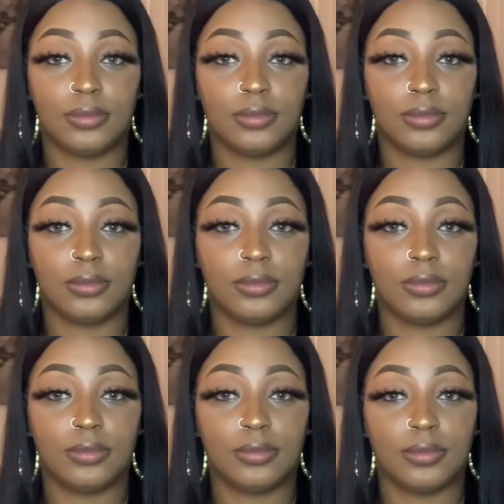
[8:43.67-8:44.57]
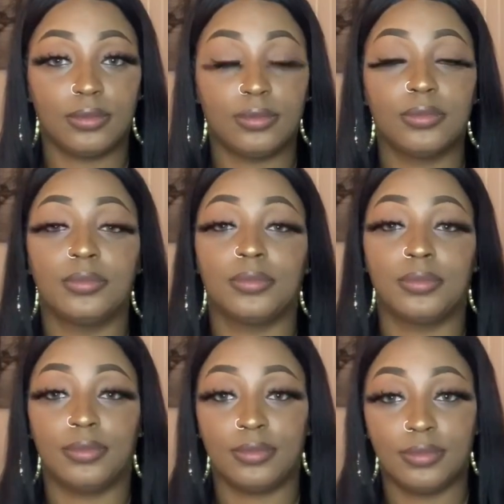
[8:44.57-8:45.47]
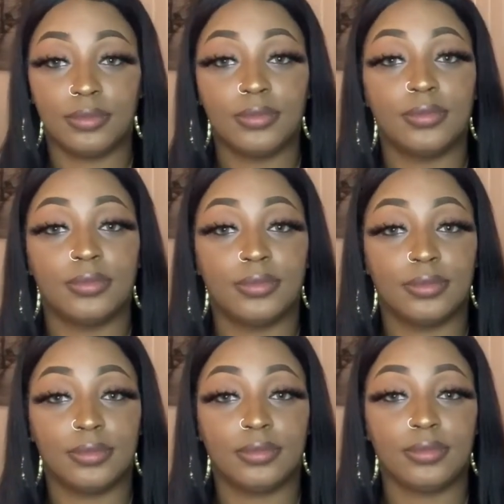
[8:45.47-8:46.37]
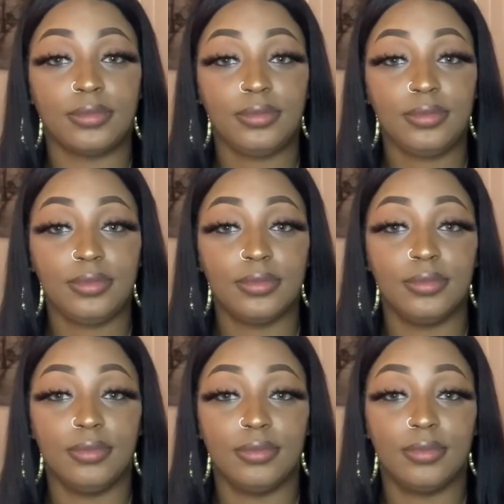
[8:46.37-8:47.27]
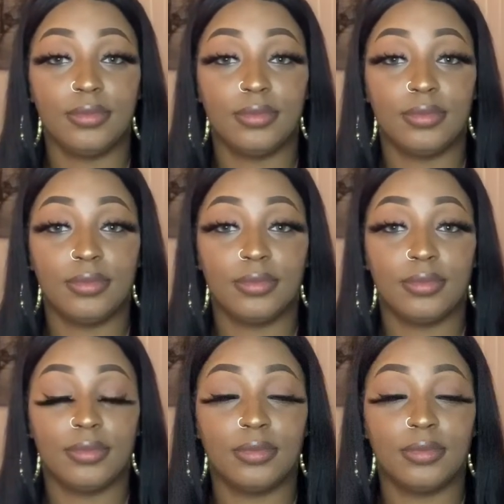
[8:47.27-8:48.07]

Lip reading: No words are spoken by the person on screen.